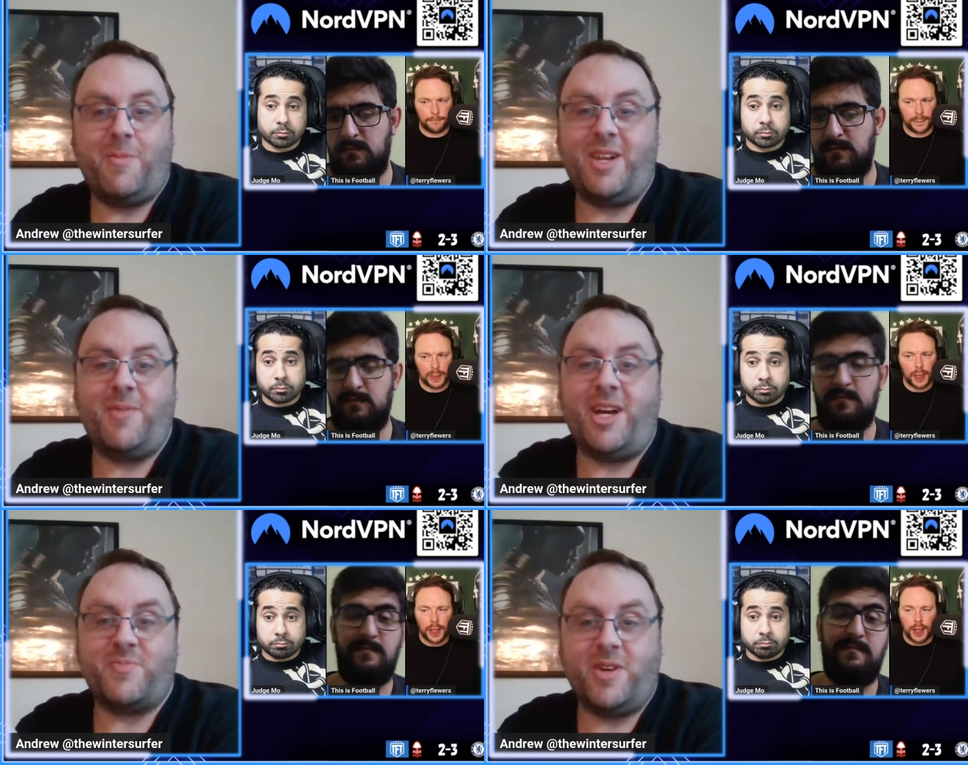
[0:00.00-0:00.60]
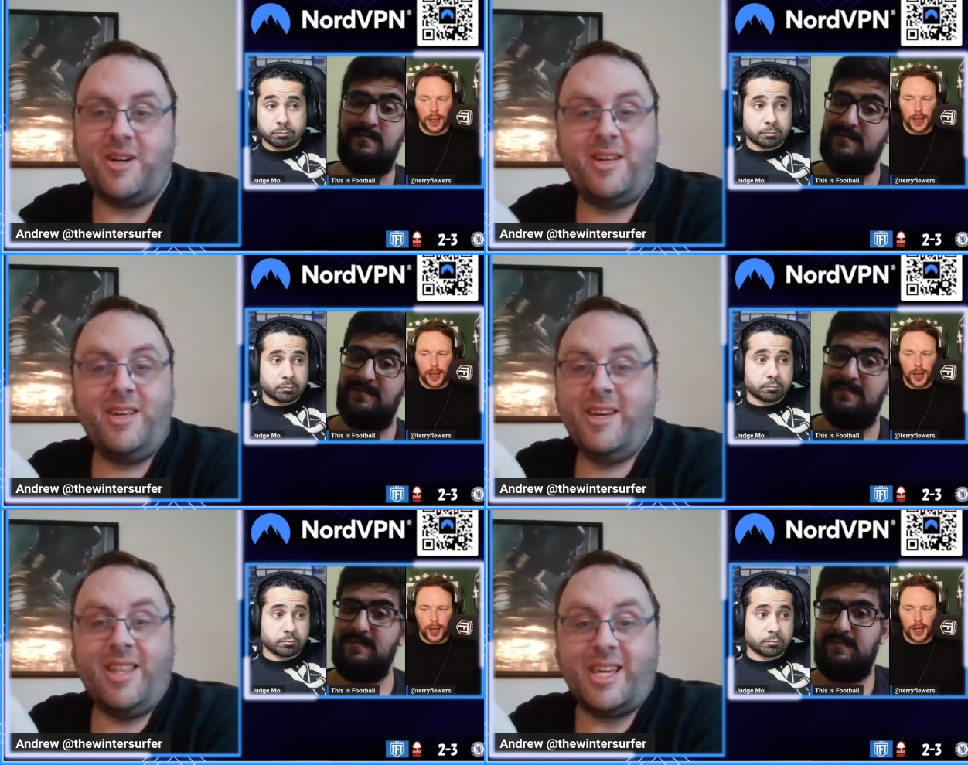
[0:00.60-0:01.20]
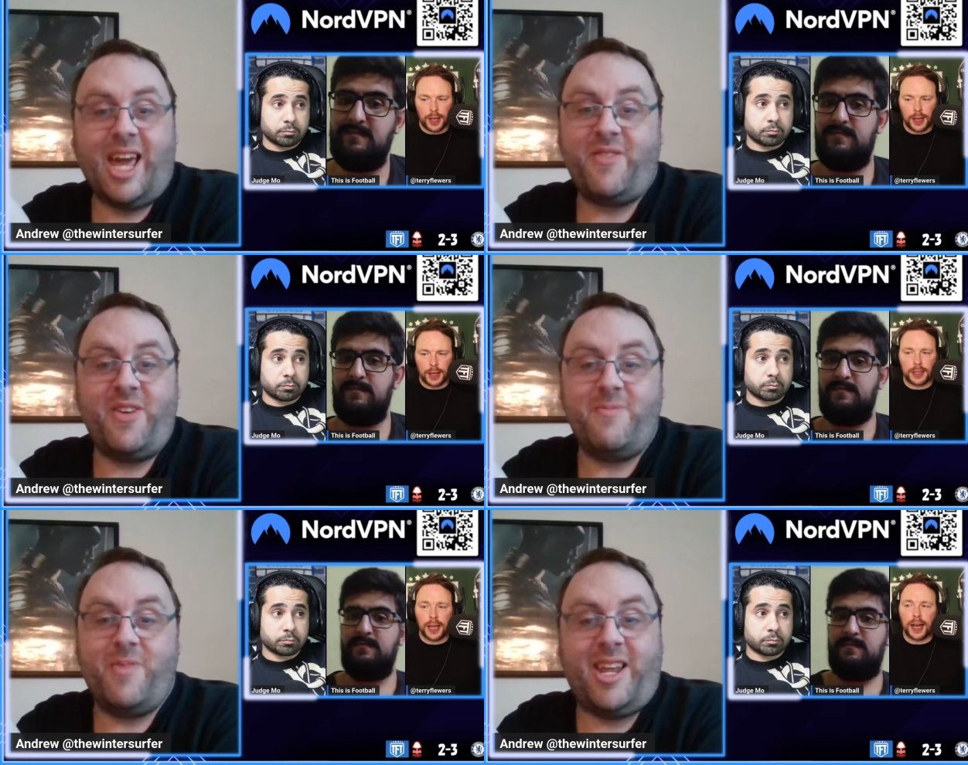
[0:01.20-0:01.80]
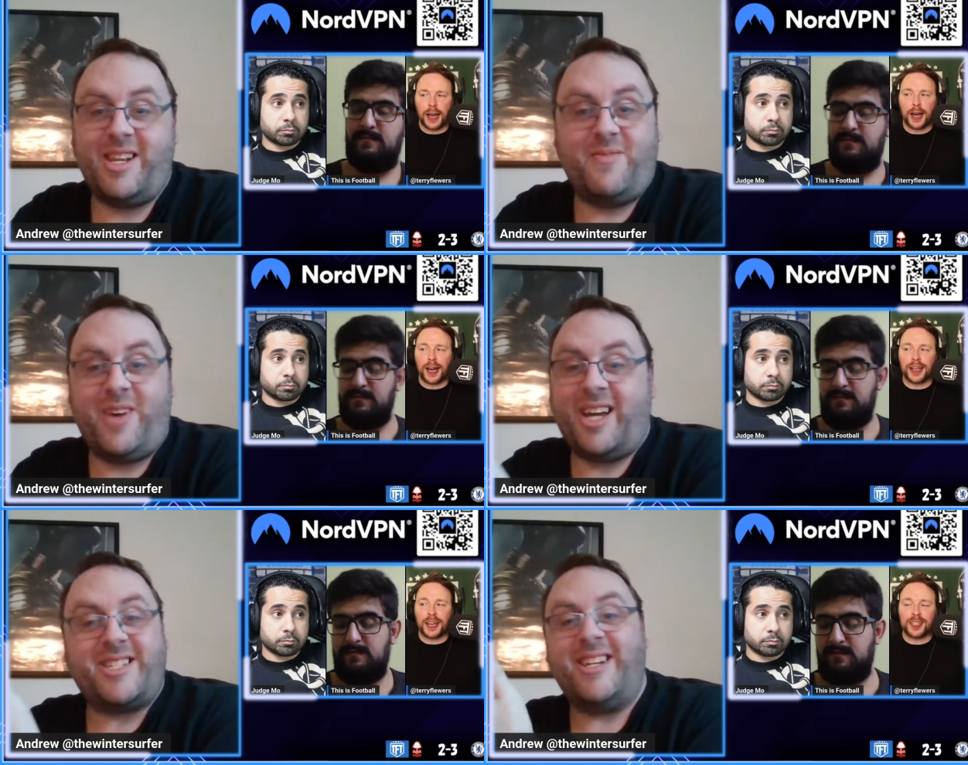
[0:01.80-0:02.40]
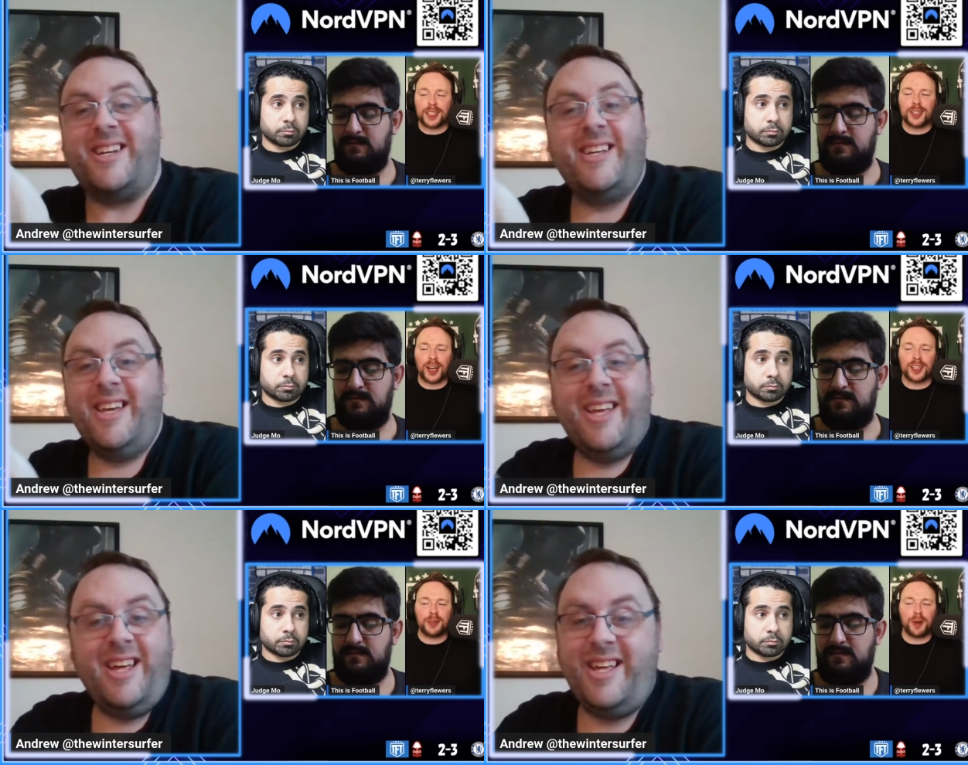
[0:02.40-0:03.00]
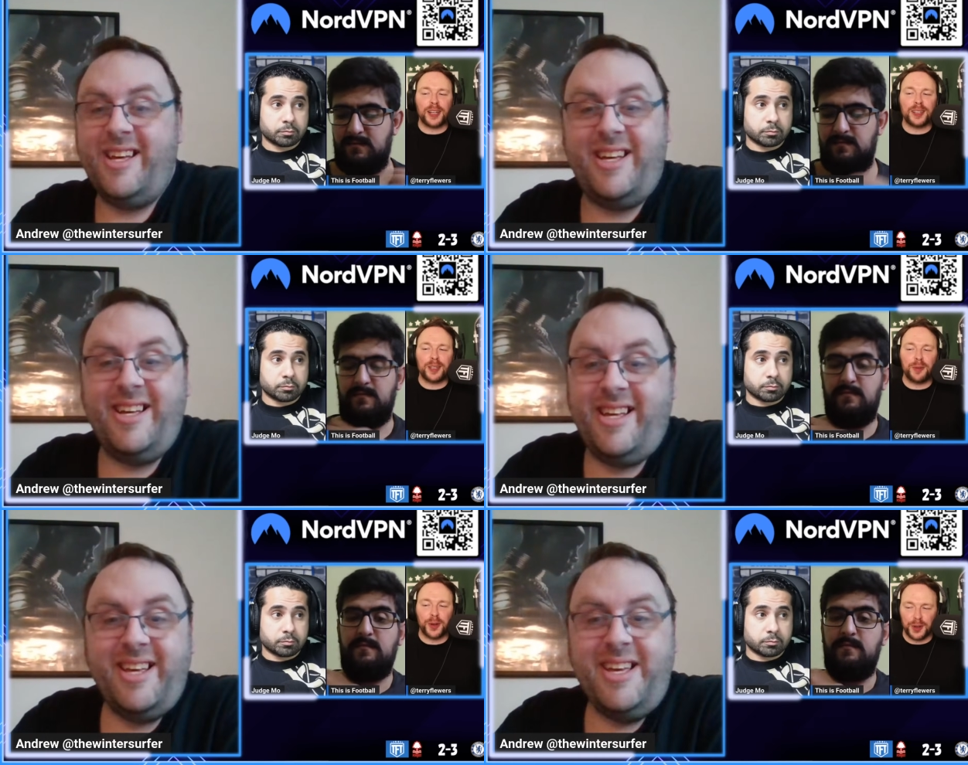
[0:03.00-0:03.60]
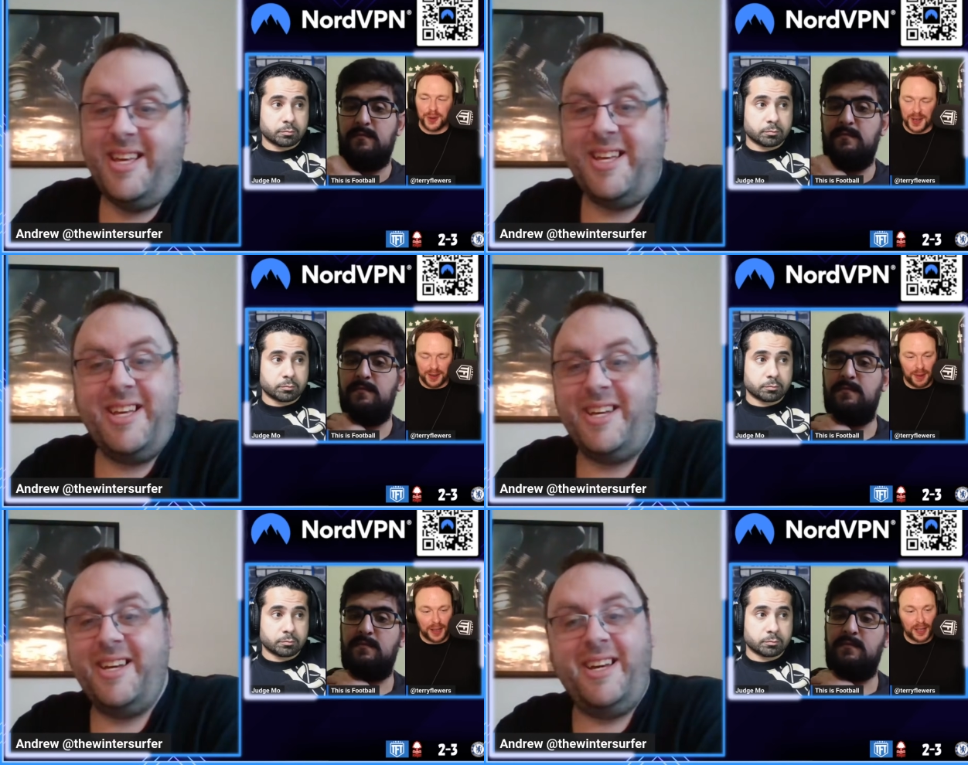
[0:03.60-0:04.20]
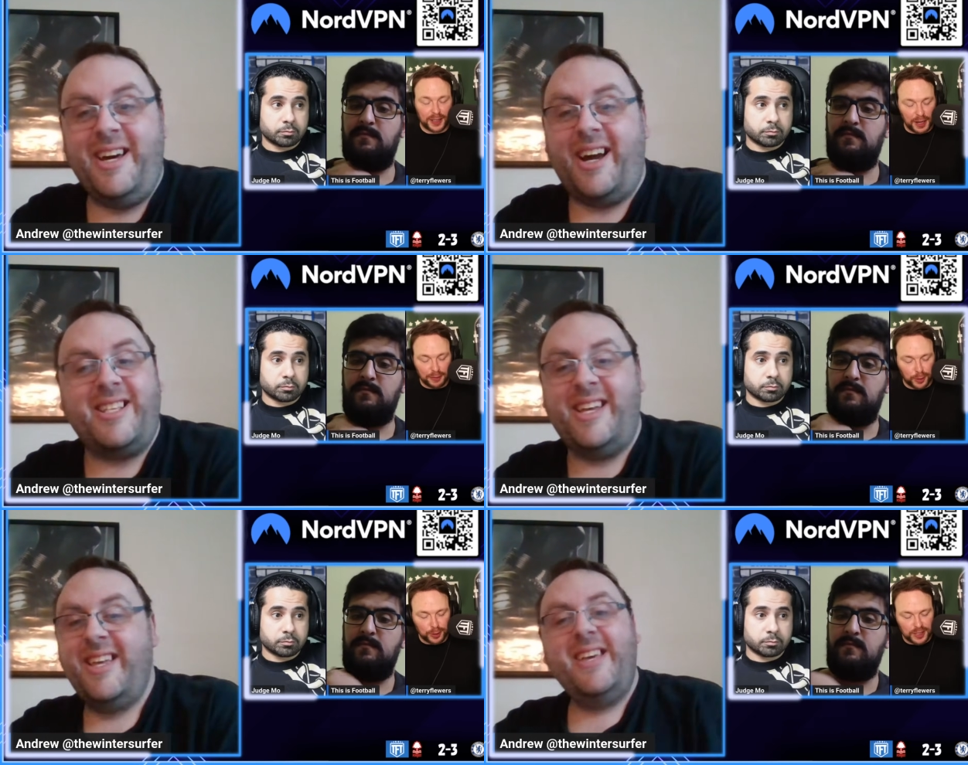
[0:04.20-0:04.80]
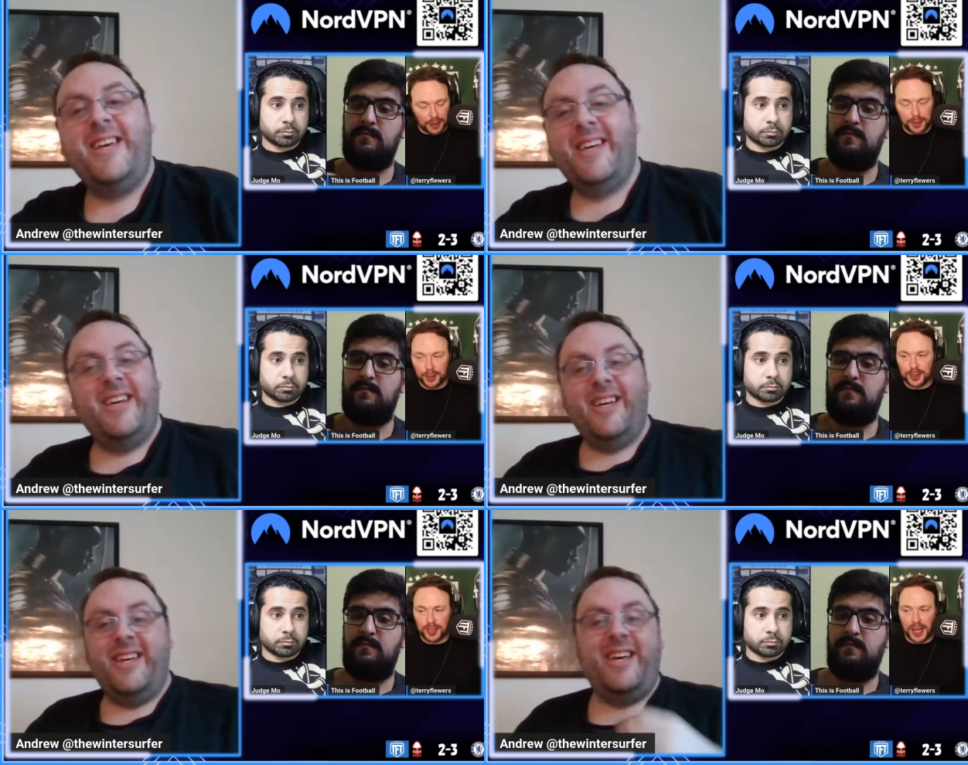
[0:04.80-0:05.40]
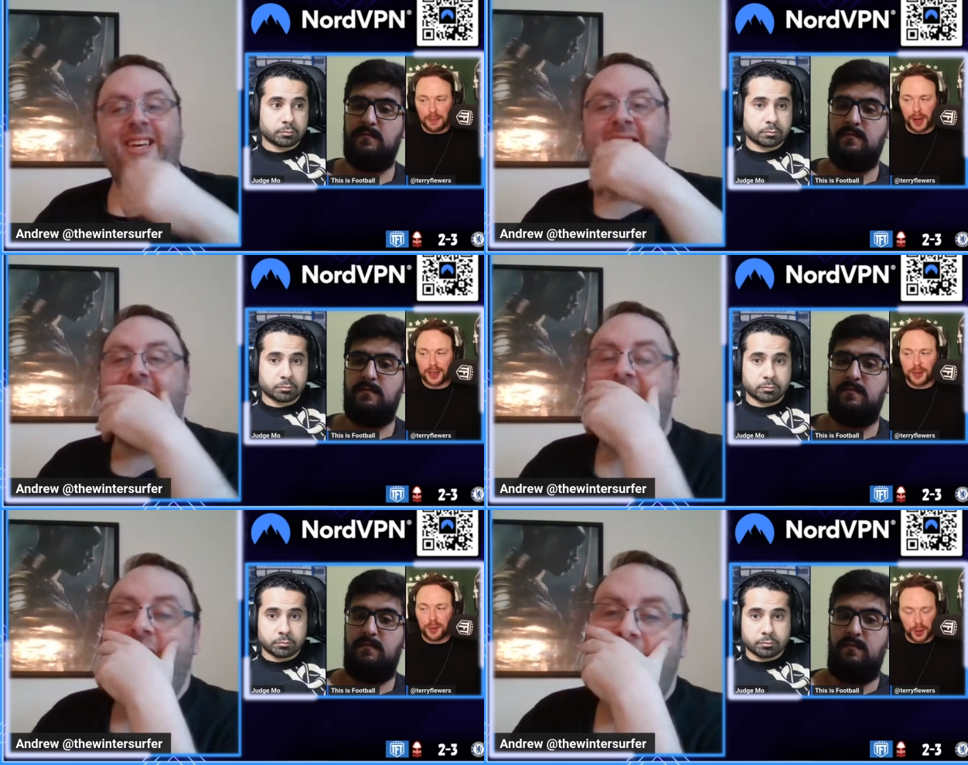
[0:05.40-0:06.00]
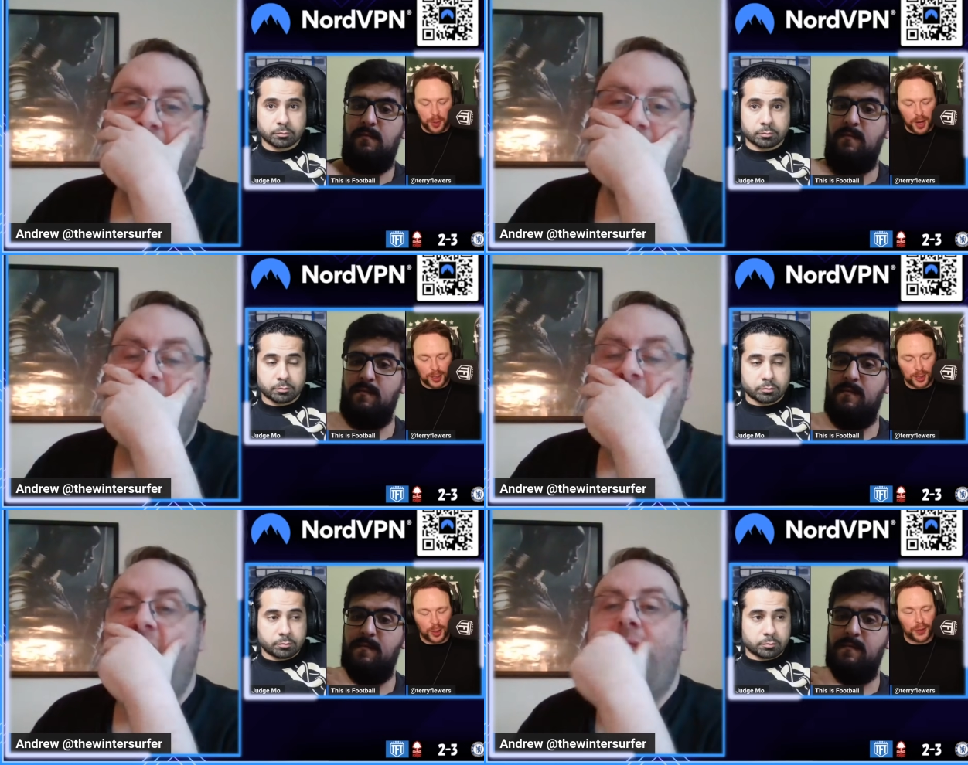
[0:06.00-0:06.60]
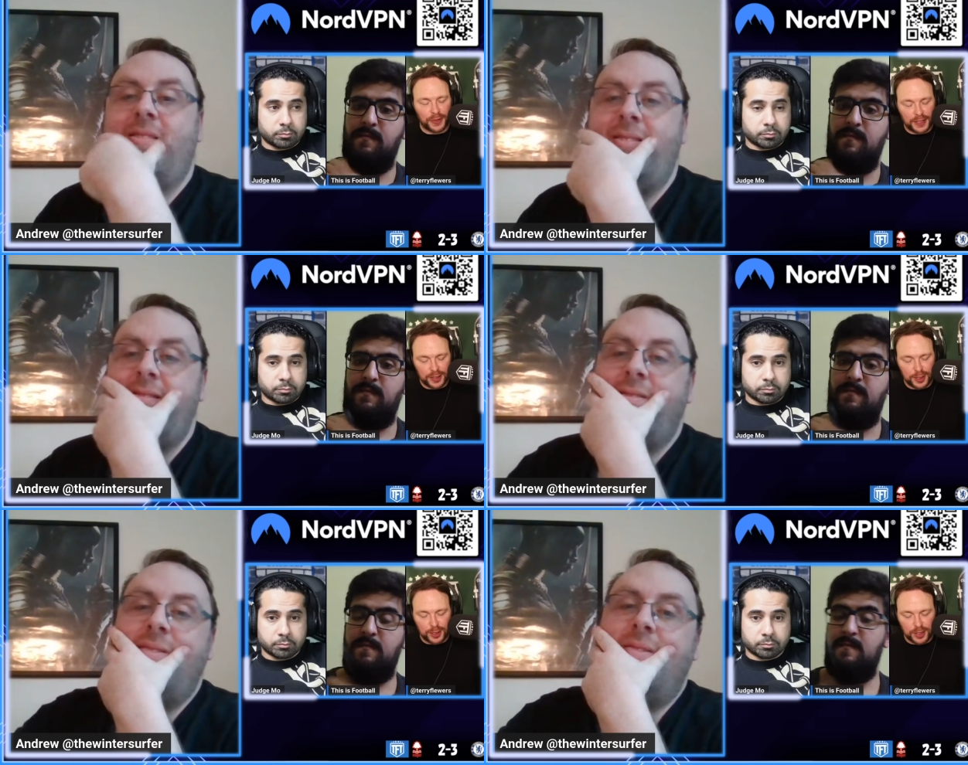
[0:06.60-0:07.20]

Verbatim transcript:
Speaker 1: the match, but they gave him man of the match. I, did, I did, I did want to,
Speaker 2: um, I, I, don't know if Don's coming on today, but I did want to ask Don, this is